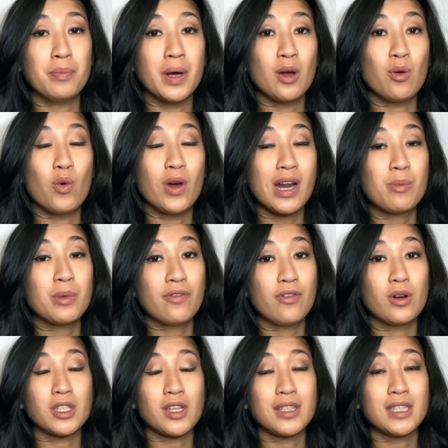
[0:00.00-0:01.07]
But what I'm going to
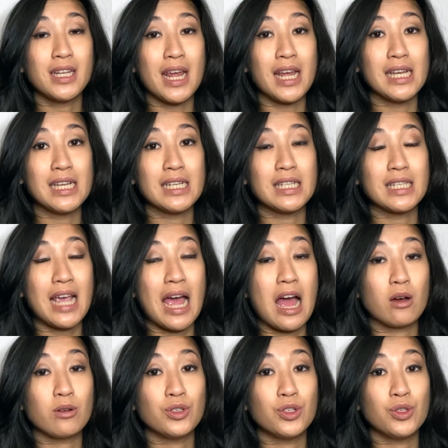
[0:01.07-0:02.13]
focus on today is
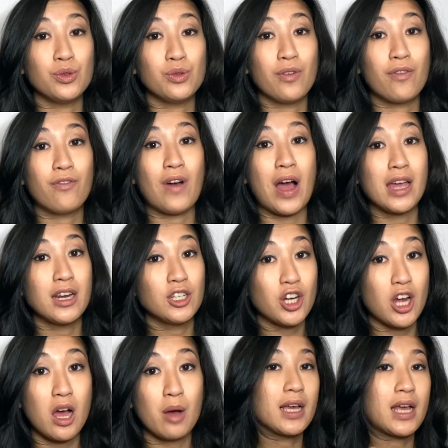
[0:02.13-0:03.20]
how to find a
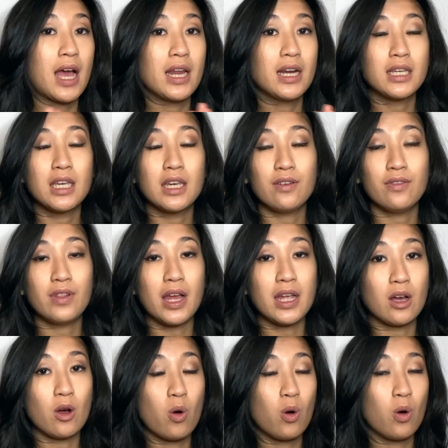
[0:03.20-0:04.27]
job, kind of give
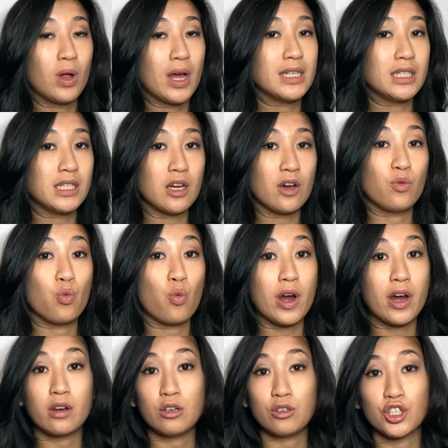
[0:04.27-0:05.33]
a whole idea of
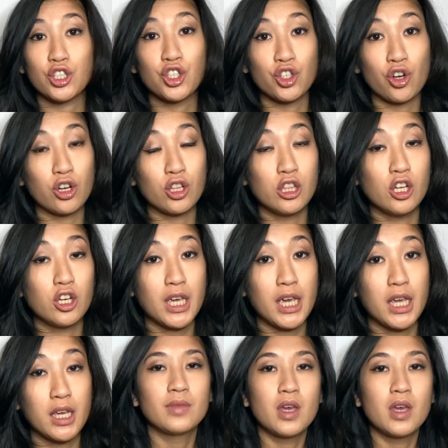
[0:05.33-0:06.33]
where you should start looking.